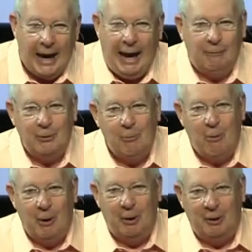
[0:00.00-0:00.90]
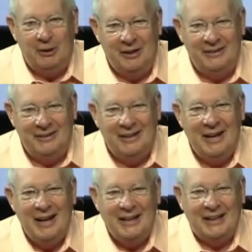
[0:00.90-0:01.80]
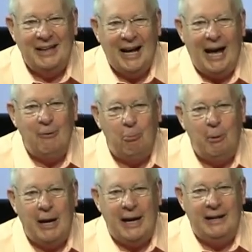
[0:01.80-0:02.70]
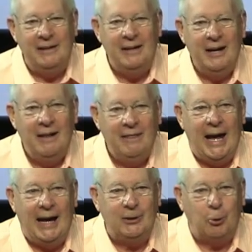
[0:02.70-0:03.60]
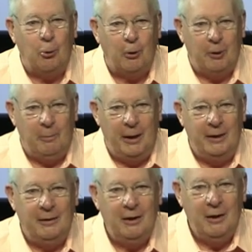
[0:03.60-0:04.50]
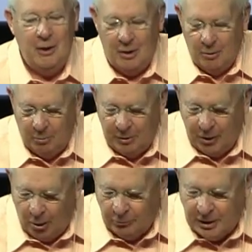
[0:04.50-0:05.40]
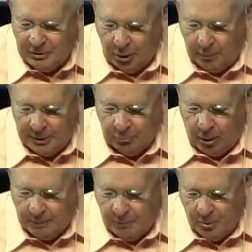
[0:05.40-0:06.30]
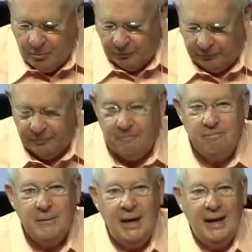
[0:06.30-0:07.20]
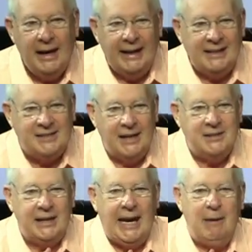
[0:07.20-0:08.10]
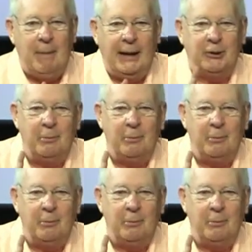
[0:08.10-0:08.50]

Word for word: how in the world did I win that tournament with only knowing one move? And the sensei came back